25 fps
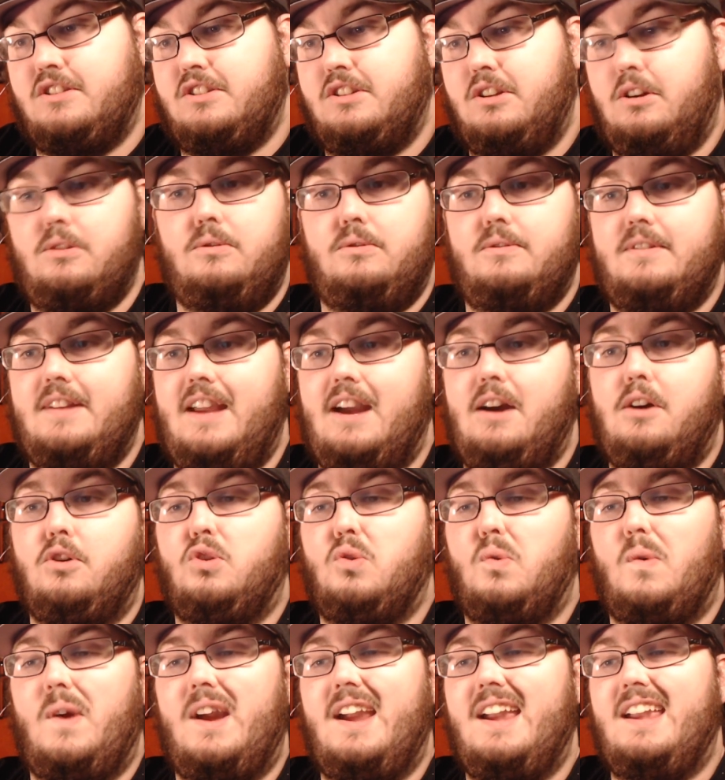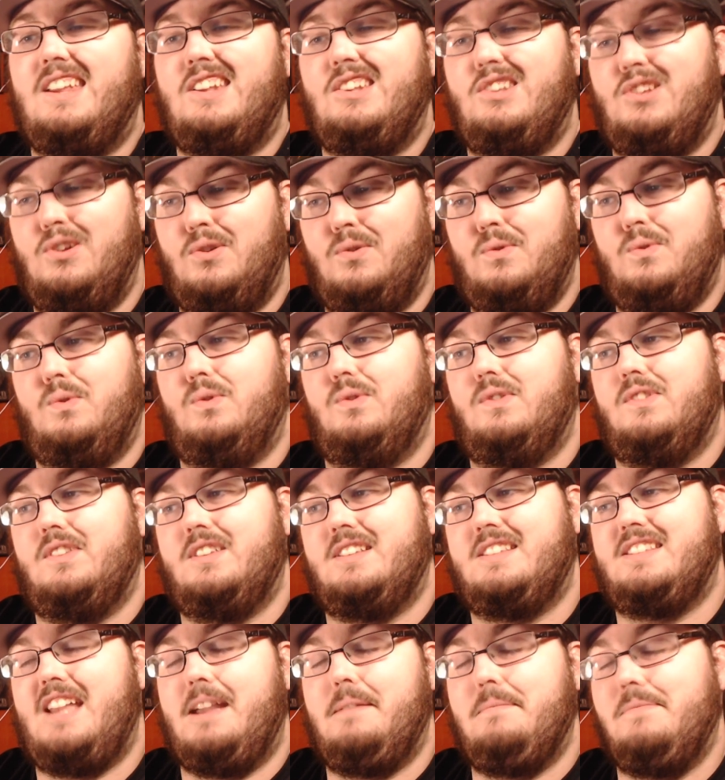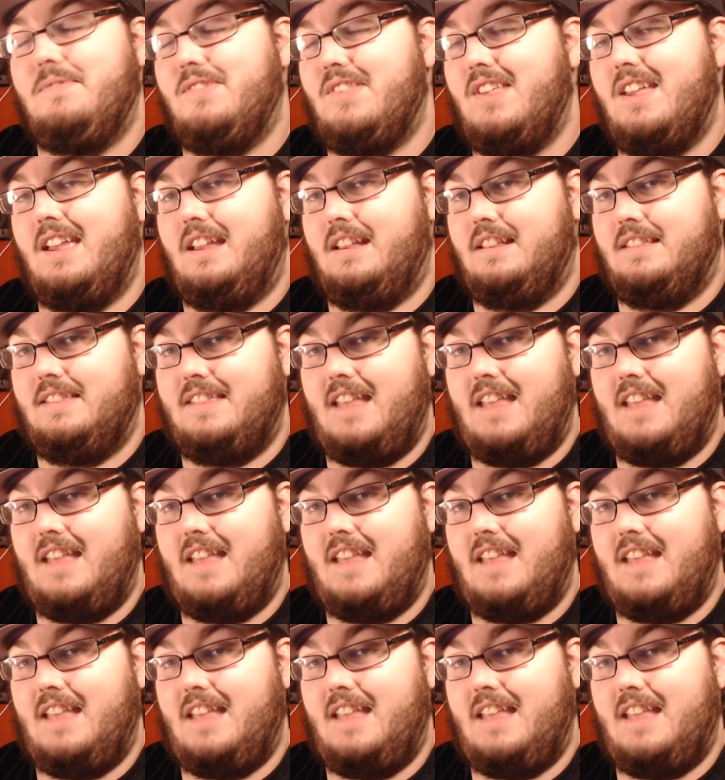So now Gray can do the same thing.